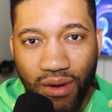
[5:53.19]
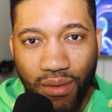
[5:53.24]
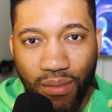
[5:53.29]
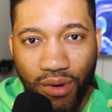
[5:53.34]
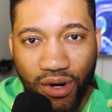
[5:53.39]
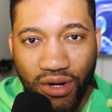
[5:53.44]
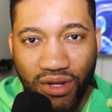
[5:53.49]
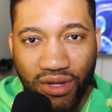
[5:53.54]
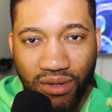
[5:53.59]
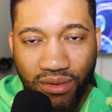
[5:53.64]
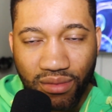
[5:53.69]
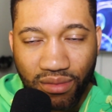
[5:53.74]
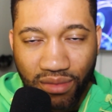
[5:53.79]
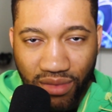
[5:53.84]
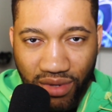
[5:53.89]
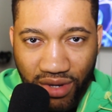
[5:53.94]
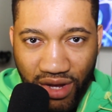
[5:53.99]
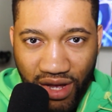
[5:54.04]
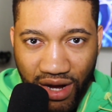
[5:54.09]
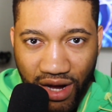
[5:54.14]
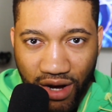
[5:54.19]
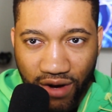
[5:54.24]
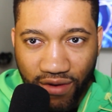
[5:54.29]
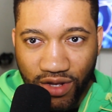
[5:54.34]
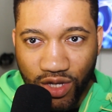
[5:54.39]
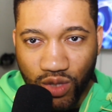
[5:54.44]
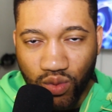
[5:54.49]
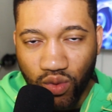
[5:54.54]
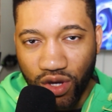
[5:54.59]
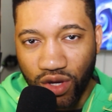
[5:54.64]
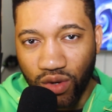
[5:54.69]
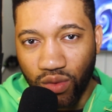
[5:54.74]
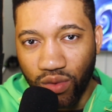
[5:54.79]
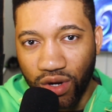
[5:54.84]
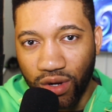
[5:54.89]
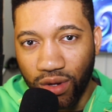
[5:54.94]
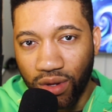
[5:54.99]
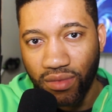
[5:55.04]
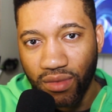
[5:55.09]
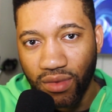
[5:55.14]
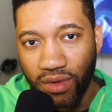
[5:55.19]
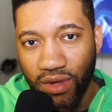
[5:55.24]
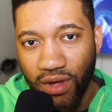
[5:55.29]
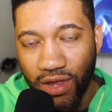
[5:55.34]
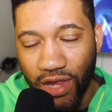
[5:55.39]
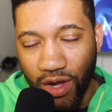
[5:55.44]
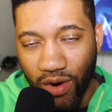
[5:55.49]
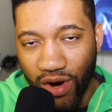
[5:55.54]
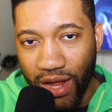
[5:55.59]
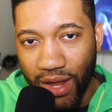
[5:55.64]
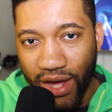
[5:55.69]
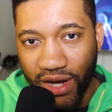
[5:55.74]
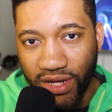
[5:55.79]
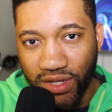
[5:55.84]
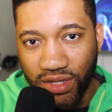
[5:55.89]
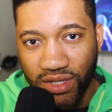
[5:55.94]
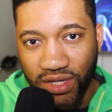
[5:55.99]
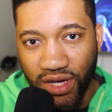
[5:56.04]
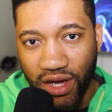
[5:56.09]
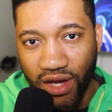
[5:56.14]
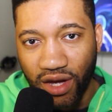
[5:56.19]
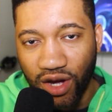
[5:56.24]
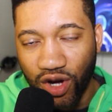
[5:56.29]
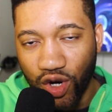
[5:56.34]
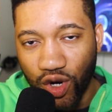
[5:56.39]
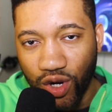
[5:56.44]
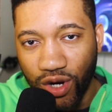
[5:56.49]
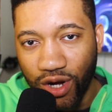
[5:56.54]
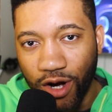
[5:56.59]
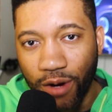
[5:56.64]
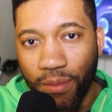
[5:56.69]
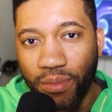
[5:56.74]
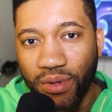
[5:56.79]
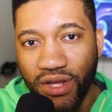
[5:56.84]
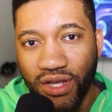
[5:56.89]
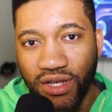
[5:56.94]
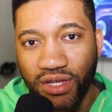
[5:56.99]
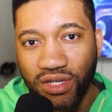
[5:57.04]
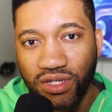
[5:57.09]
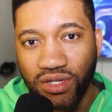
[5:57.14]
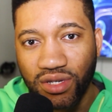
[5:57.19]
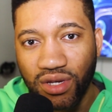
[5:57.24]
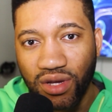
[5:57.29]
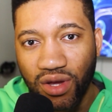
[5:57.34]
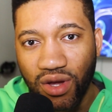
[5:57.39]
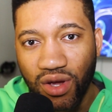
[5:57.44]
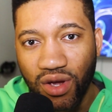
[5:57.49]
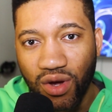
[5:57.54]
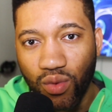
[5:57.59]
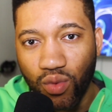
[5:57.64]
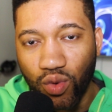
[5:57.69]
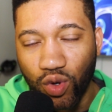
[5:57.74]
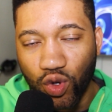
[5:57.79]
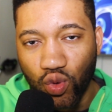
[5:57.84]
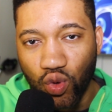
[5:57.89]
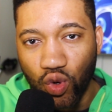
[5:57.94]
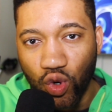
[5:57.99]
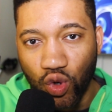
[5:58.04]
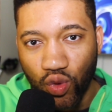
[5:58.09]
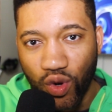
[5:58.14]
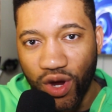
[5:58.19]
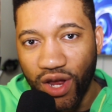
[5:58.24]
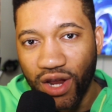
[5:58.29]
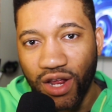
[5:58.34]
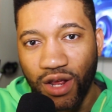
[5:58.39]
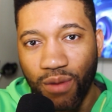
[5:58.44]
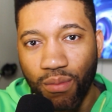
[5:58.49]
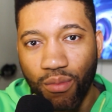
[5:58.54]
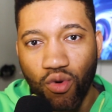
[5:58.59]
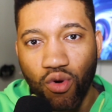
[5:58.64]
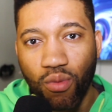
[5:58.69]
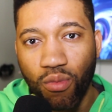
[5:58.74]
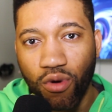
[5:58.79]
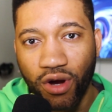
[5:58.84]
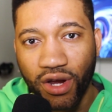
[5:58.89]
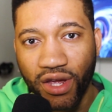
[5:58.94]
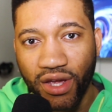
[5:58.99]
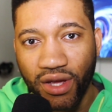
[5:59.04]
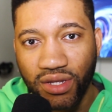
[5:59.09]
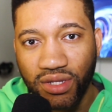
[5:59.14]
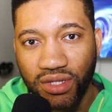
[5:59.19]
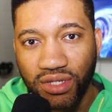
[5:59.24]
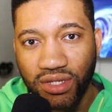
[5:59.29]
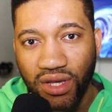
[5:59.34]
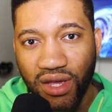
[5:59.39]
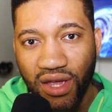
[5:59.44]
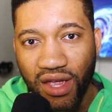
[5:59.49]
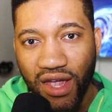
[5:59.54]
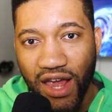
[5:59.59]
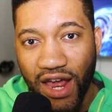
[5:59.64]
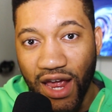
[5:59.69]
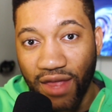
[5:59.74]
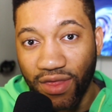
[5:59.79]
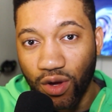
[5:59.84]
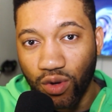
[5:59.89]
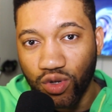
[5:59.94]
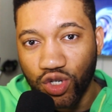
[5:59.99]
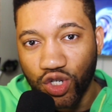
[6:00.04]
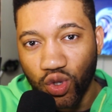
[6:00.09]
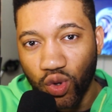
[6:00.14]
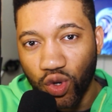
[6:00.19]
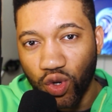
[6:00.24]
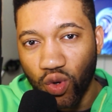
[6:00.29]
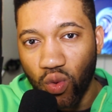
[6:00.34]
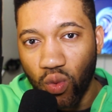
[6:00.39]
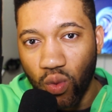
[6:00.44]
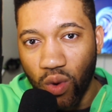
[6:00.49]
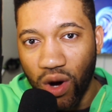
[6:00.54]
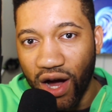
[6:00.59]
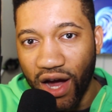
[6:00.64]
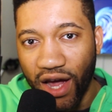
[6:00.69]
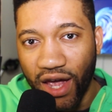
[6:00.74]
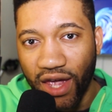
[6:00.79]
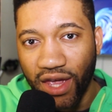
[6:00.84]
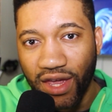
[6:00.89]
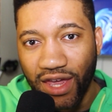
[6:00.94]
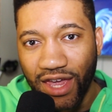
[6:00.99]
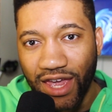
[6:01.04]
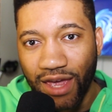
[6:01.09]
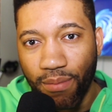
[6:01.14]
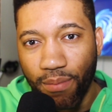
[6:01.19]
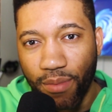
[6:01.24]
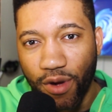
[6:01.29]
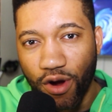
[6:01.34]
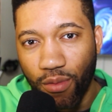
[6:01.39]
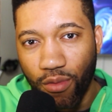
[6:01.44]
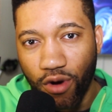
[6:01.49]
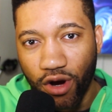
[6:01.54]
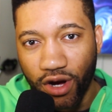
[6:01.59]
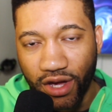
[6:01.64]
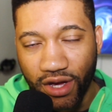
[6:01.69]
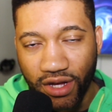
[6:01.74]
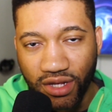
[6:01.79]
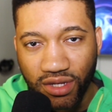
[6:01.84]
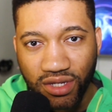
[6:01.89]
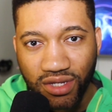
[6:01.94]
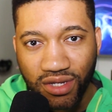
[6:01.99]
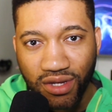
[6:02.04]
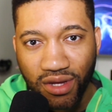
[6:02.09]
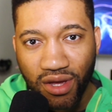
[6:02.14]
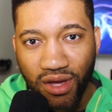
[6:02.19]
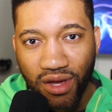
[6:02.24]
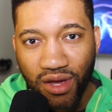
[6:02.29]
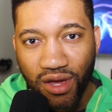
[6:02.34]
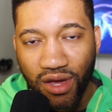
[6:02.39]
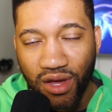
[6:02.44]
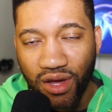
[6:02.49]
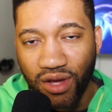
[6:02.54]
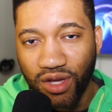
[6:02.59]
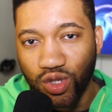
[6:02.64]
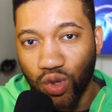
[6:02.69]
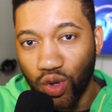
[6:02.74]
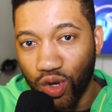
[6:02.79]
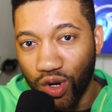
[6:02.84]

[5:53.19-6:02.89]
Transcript: but take out of this what you will. Now, I like to say good companies will do great in bull markets, and they'll show you why in bear markets. So